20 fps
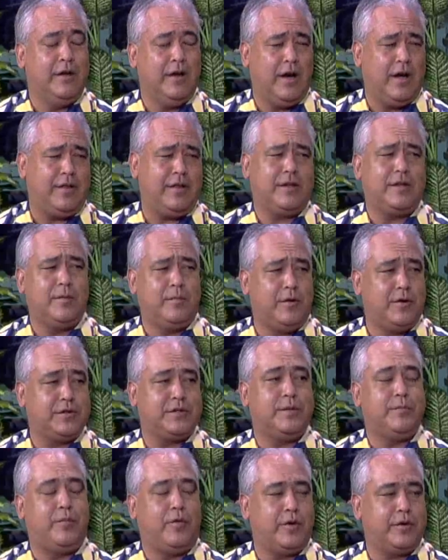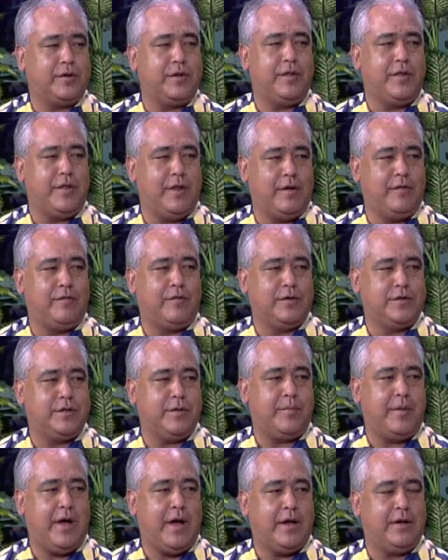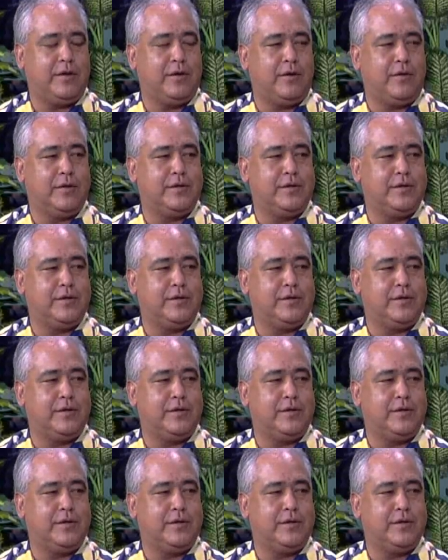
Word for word: I think the most important thing for Japan, though,